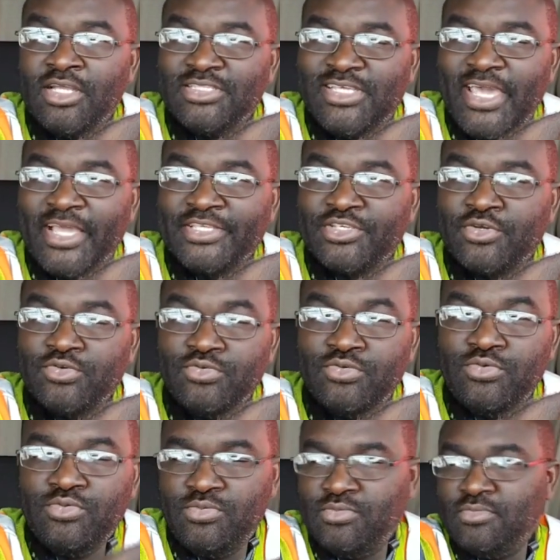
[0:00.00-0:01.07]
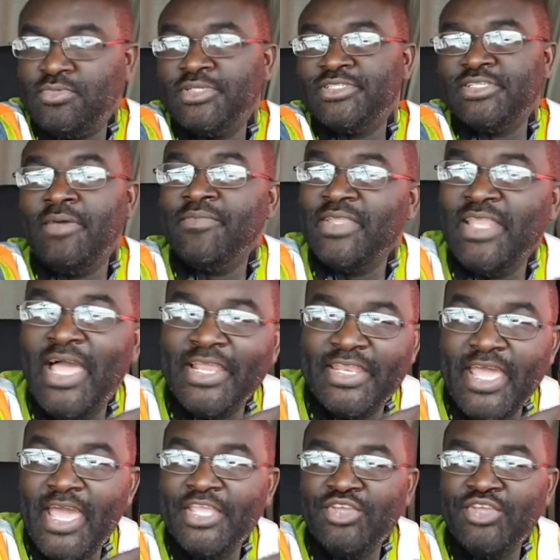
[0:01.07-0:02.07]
tech school or something like that.